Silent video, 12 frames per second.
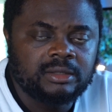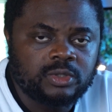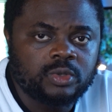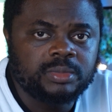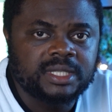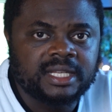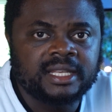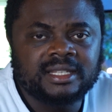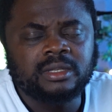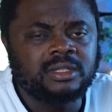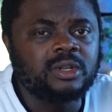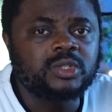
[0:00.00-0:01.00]
truth be said,
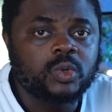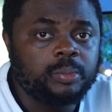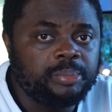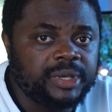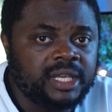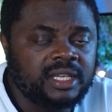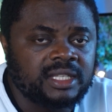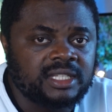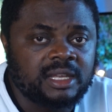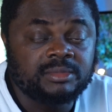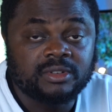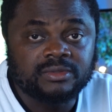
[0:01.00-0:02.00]
it's not so big in
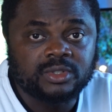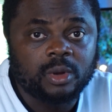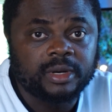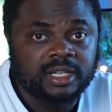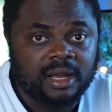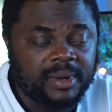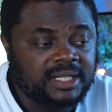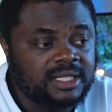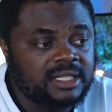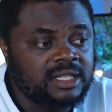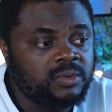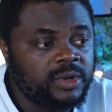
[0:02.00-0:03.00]
terms of storage
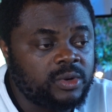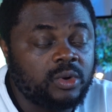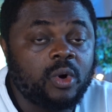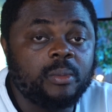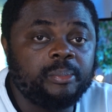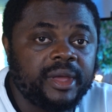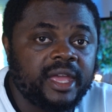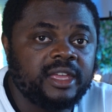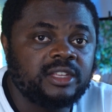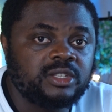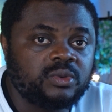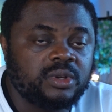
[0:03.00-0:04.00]
capacity when you compare
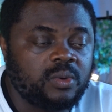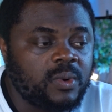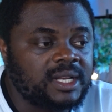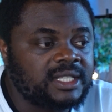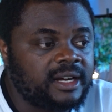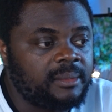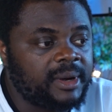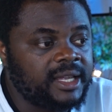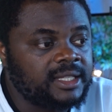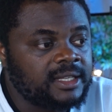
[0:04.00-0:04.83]
it to a one terabyte.